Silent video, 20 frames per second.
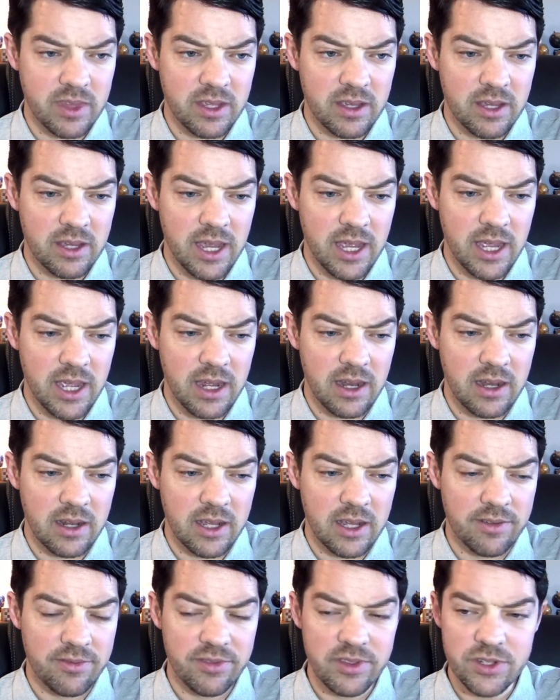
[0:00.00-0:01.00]
and
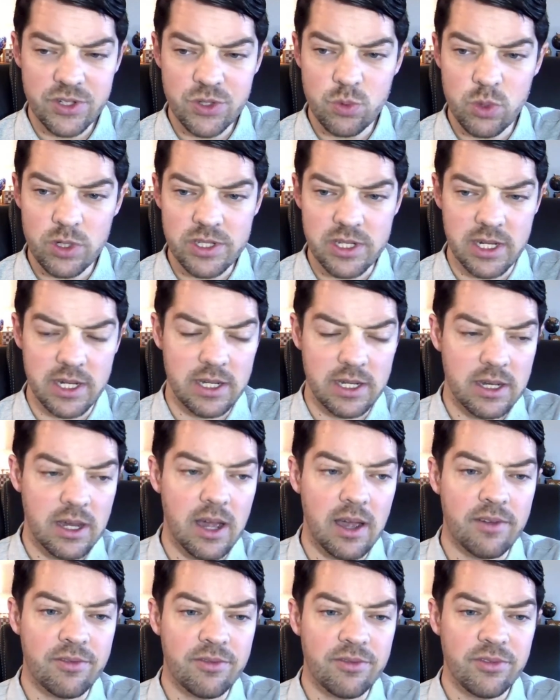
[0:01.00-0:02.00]
if this wasn't
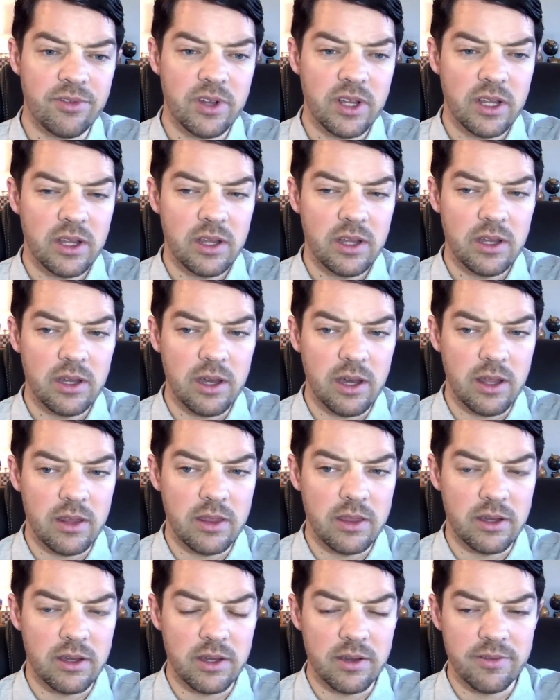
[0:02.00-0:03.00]
enough,
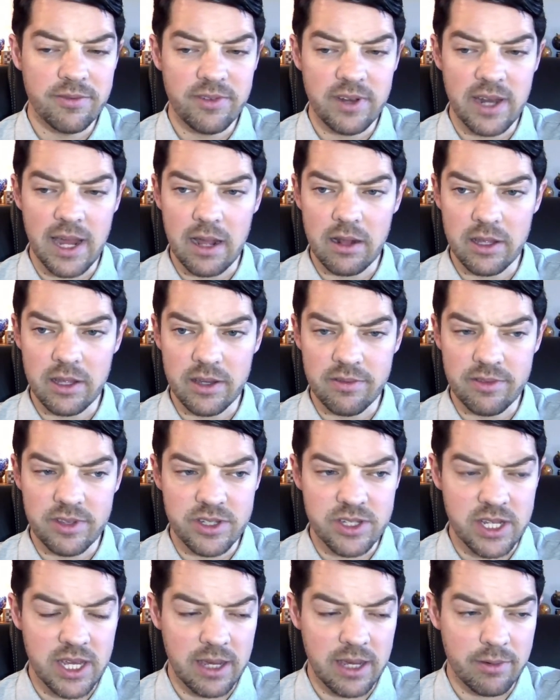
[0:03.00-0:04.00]
the finale of
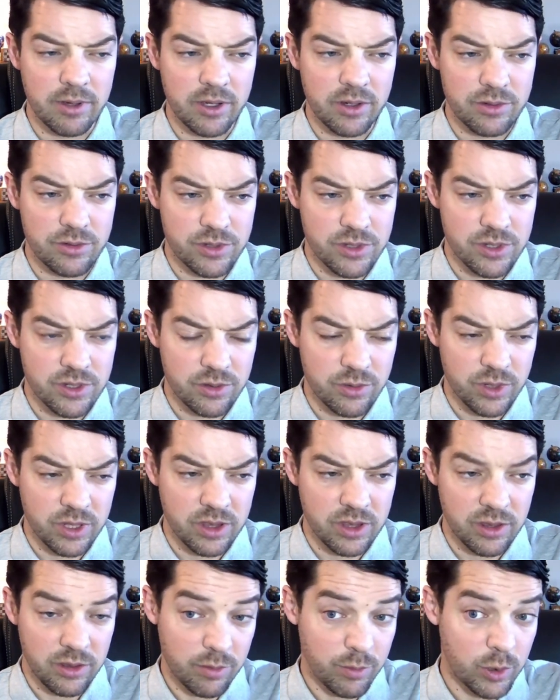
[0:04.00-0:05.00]
this game goes with
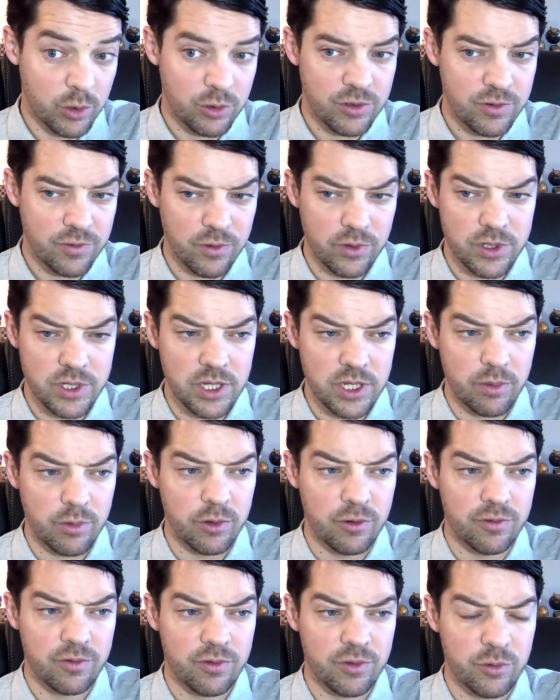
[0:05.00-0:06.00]
the most forcing
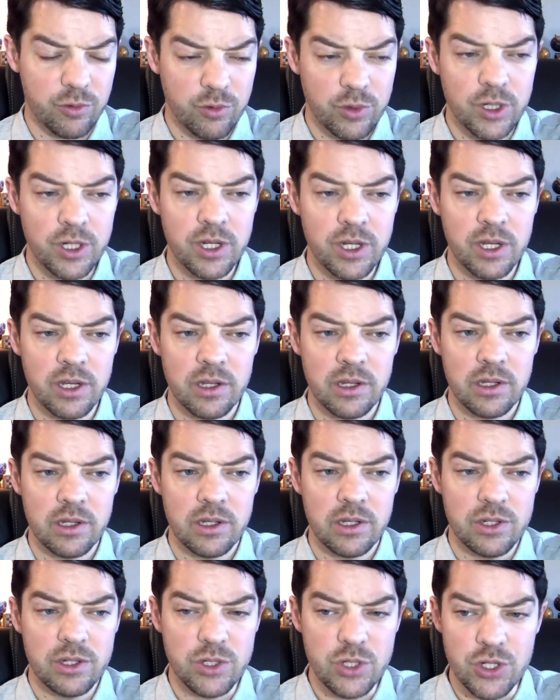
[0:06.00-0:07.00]
move, rook
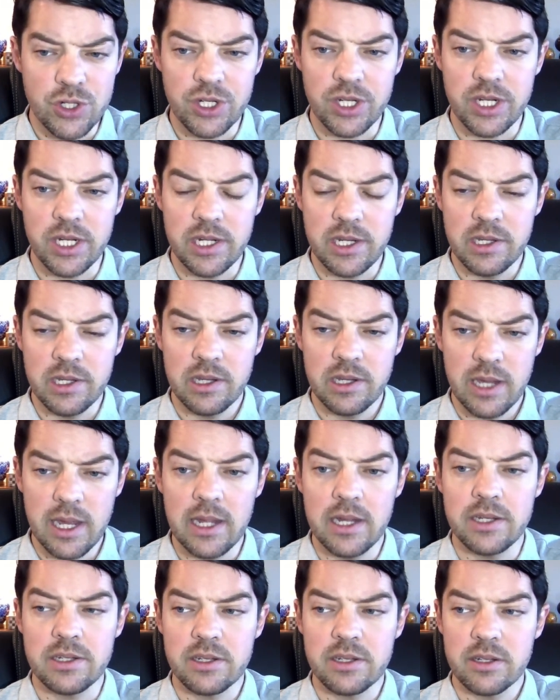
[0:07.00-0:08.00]
g8.
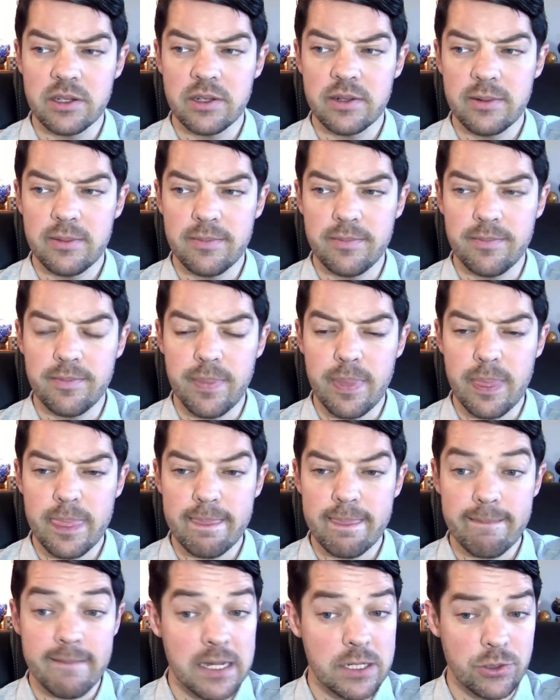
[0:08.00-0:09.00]

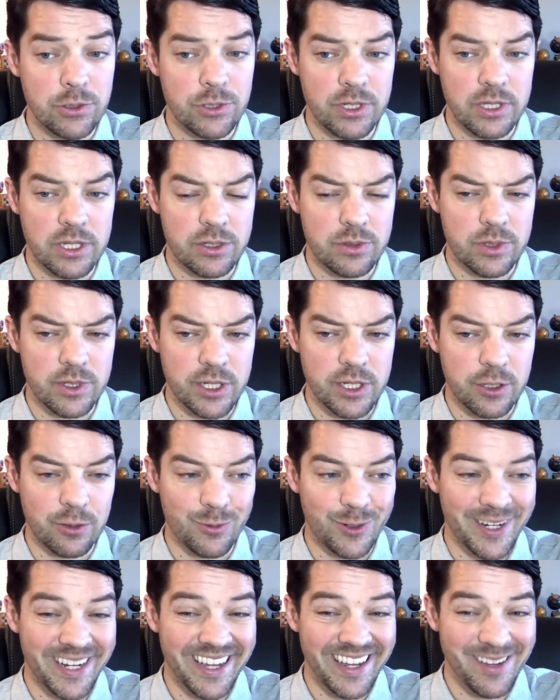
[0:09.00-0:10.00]
I told you this was a good
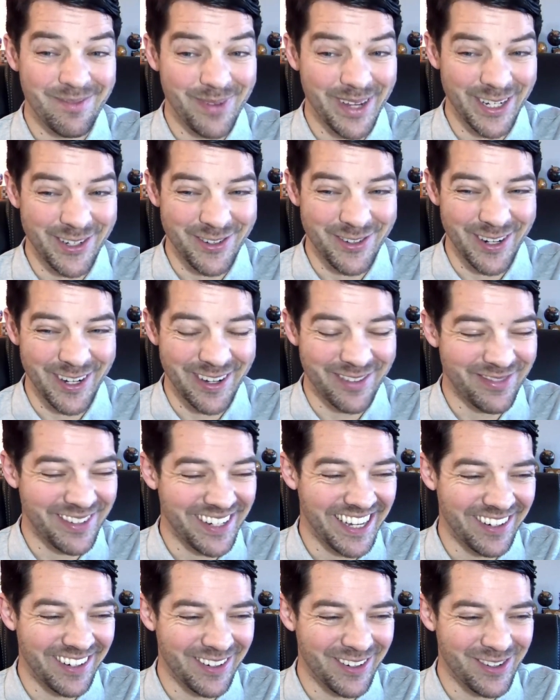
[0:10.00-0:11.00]
one. Petrov,
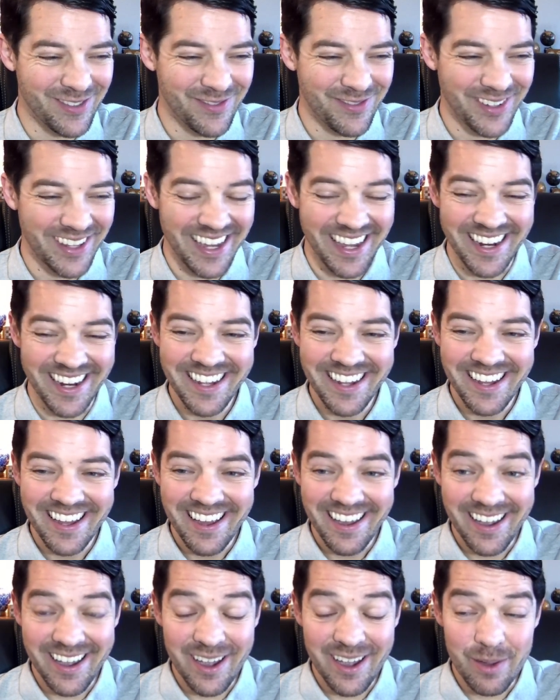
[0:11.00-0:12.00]
not known for that,
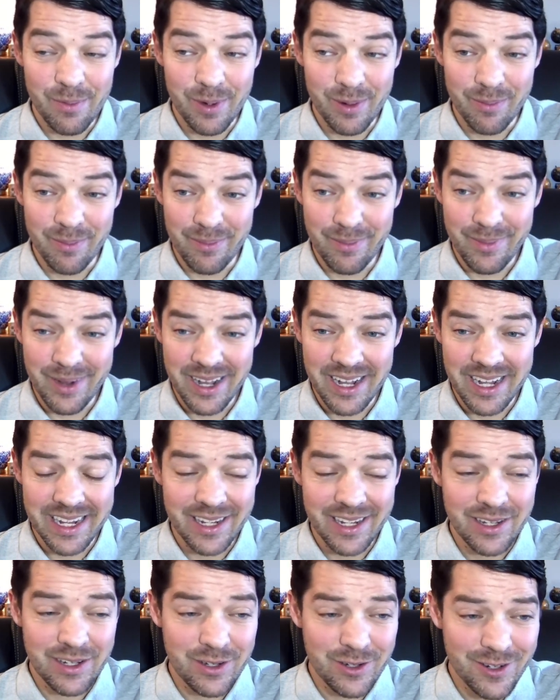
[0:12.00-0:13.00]
but my
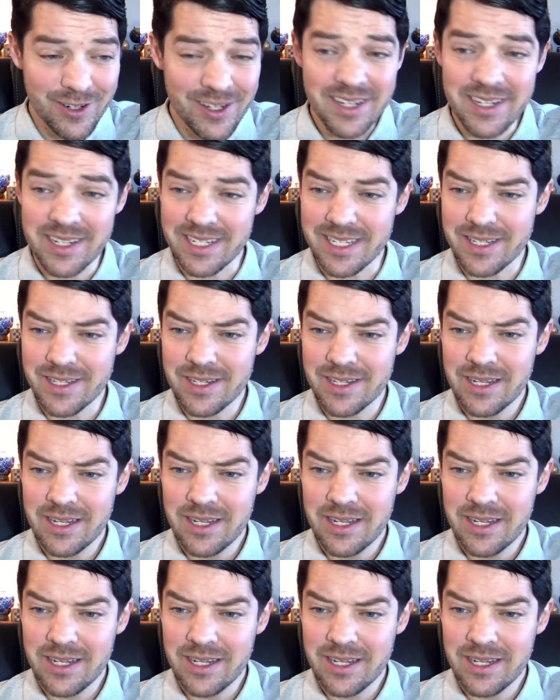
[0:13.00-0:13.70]
goodness,